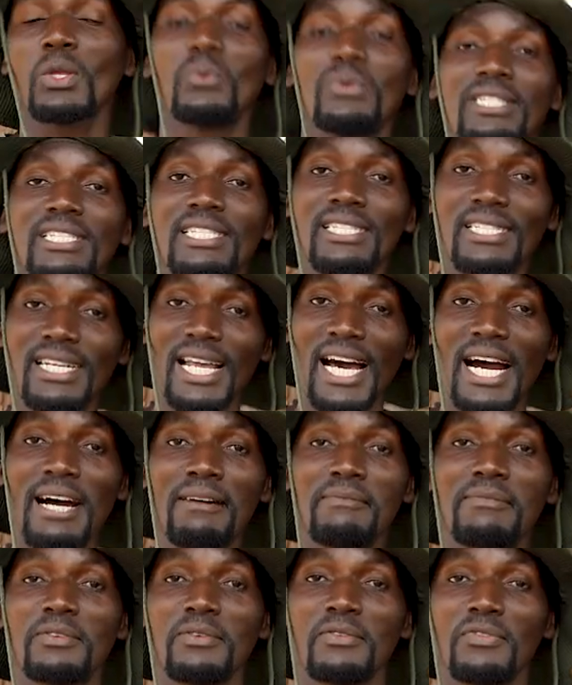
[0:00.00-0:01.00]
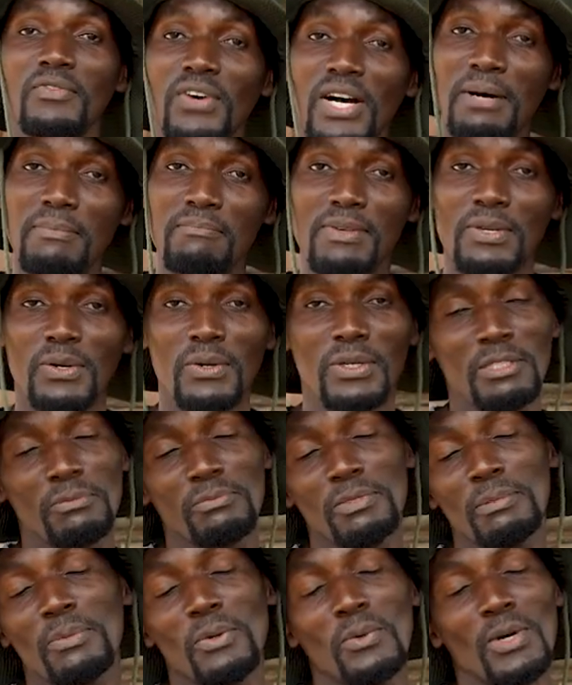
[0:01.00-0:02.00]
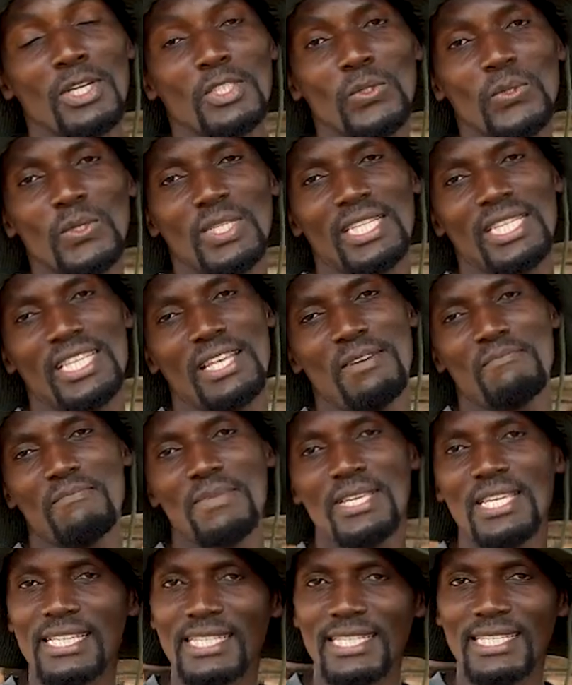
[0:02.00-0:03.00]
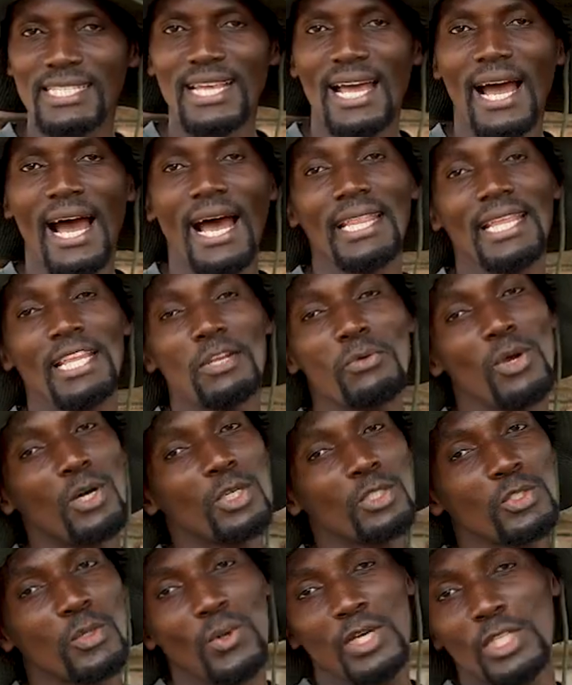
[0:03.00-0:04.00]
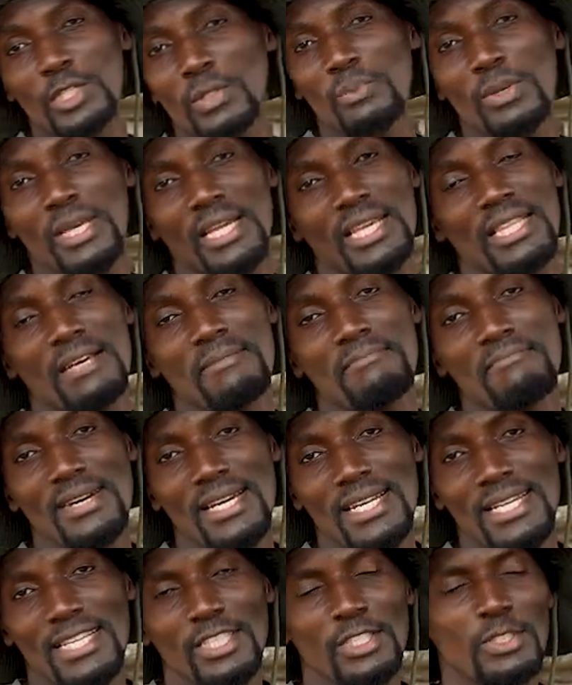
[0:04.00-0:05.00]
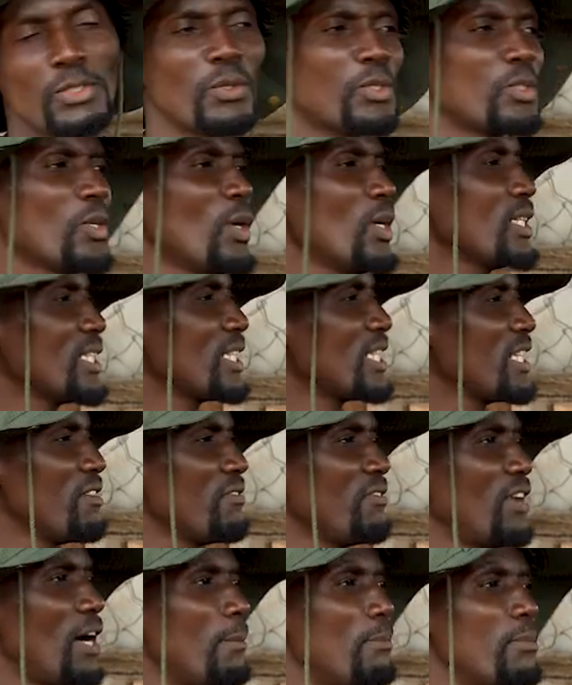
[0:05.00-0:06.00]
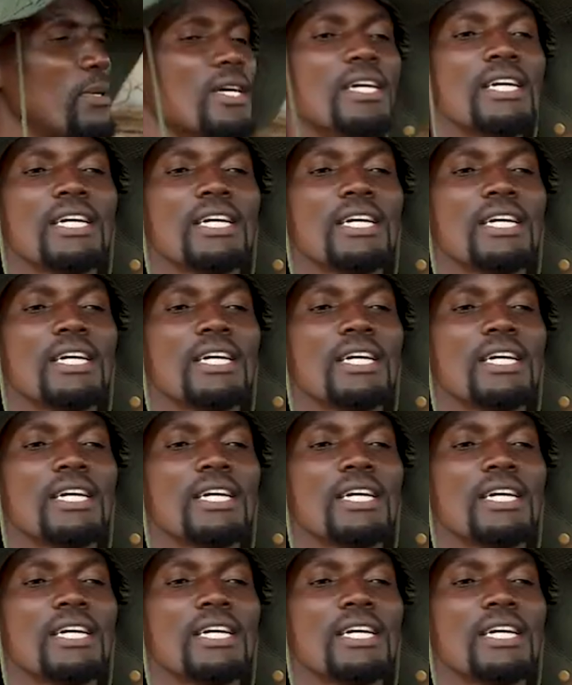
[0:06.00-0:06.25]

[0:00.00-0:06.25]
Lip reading: we still have to farm because people want to eat the meat, and then we also want to make the money. So don't give up.